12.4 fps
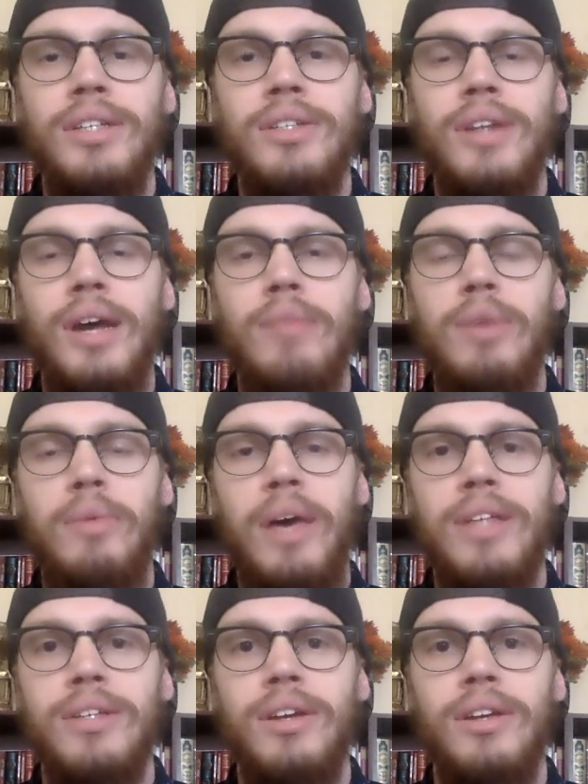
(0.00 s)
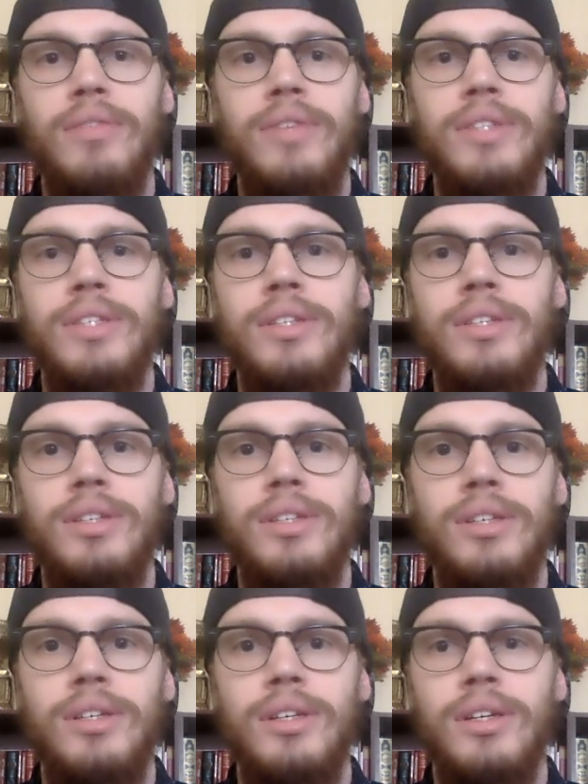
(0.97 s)
So now I'm going to pass it on to Vincent
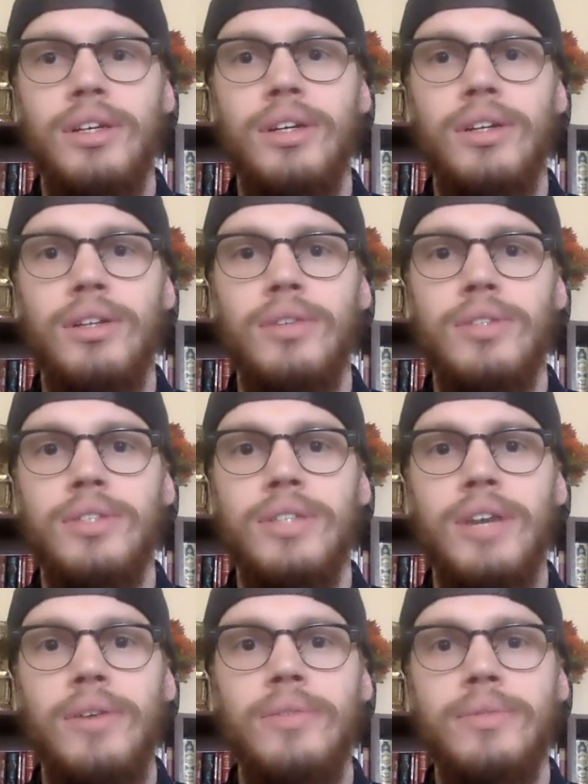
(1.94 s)
to close this out.